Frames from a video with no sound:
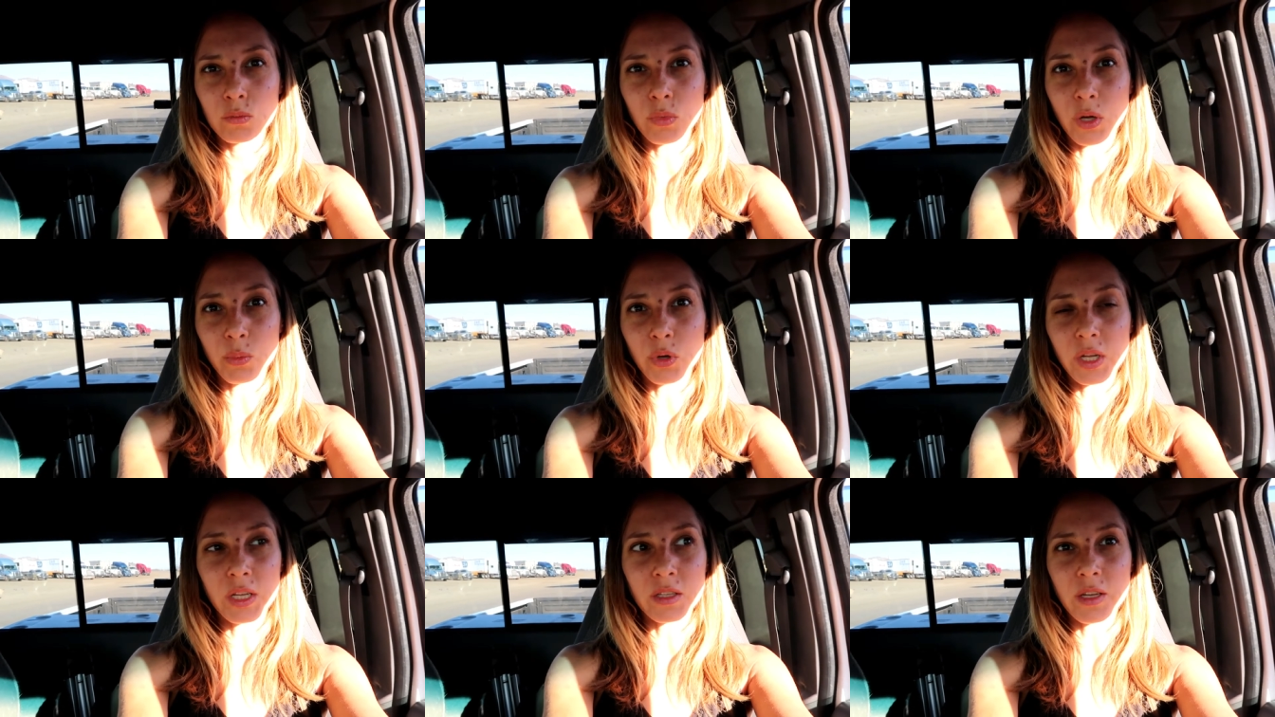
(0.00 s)
I
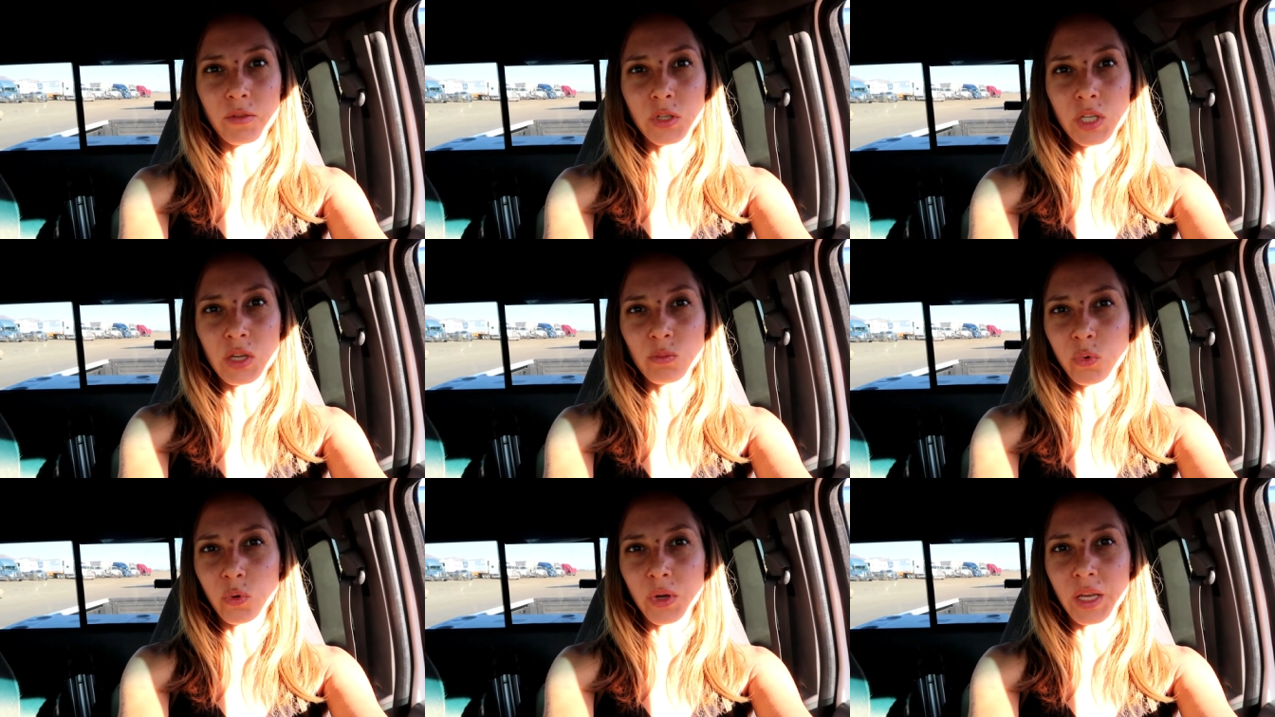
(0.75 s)
put in
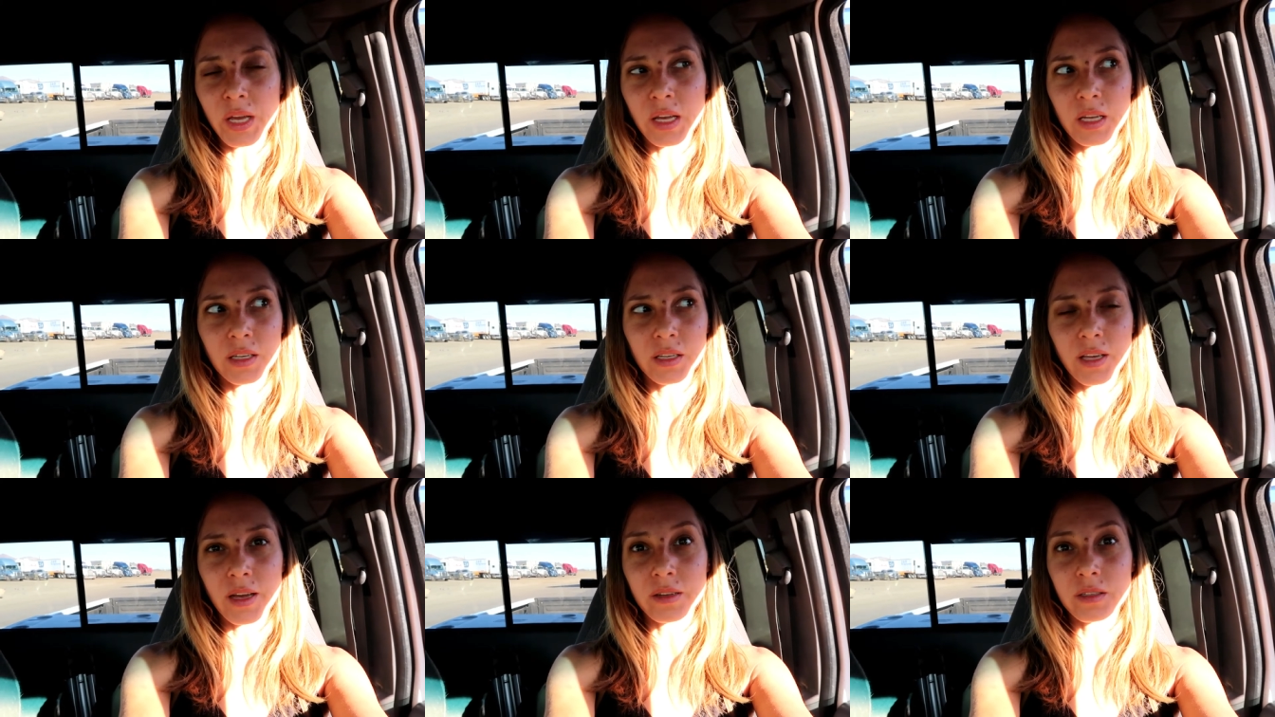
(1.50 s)
17.8
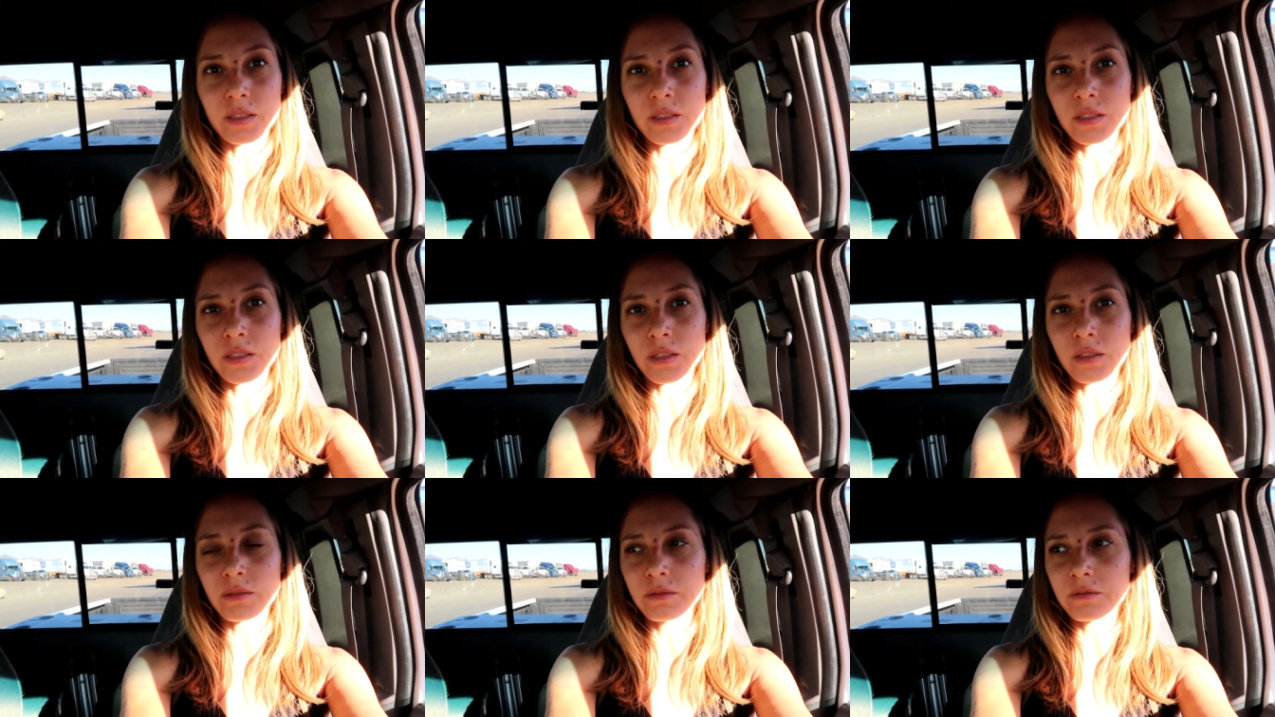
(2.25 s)
gallons
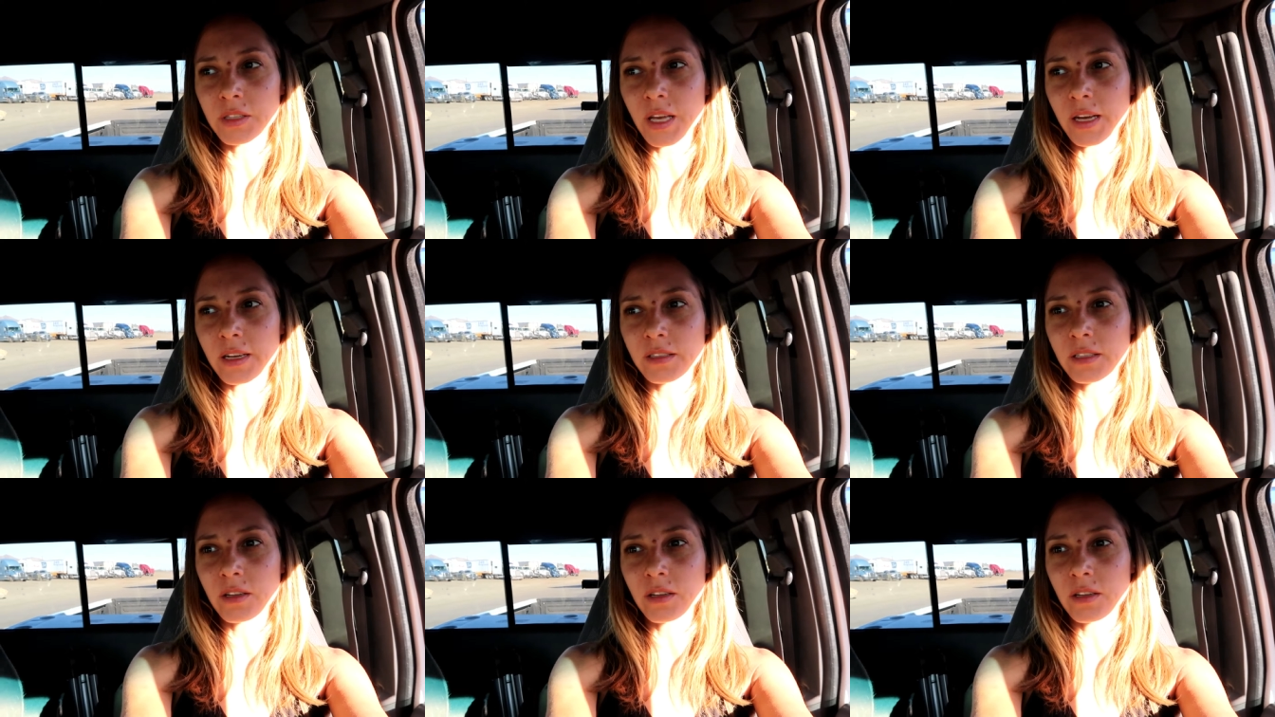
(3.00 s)
of gas.